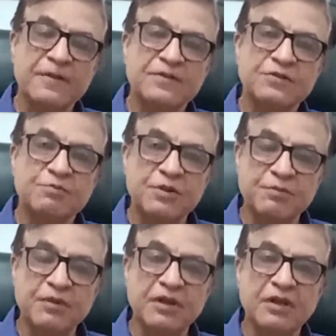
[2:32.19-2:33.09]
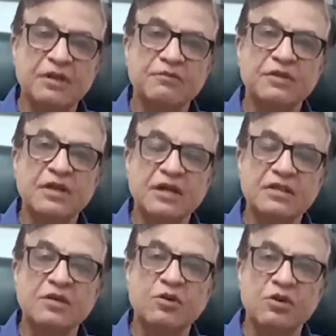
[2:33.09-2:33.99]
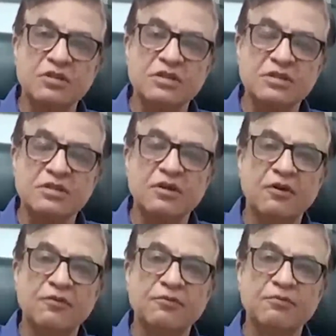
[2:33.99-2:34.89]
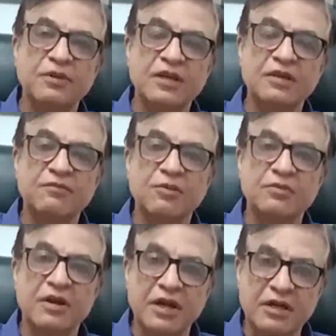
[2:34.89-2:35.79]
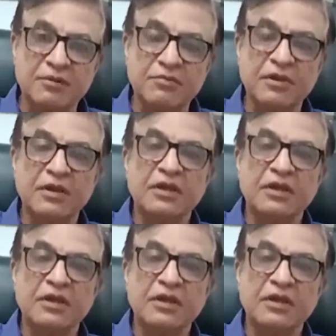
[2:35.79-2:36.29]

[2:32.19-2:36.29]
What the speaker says: So people with other causes of bleeding from the rectum